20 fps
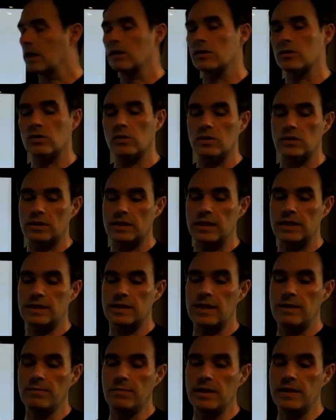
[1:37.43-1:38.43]
So it's the
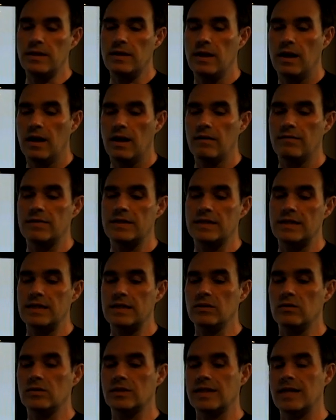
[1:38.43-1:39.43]
assembly of a
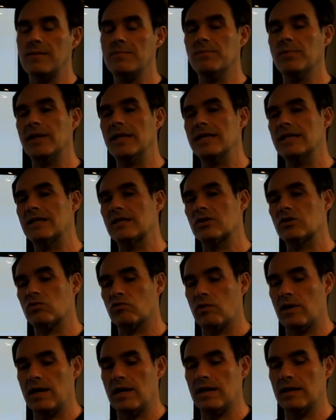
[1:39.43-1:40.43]
single template
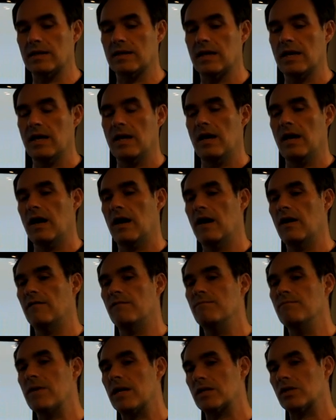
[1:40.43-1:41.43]
strand
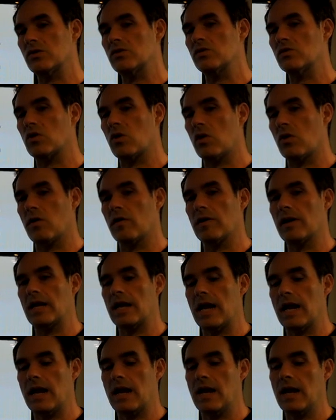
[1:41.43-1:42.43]
of messenger
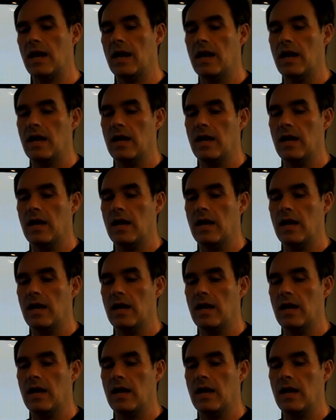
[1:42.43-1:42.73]
RNA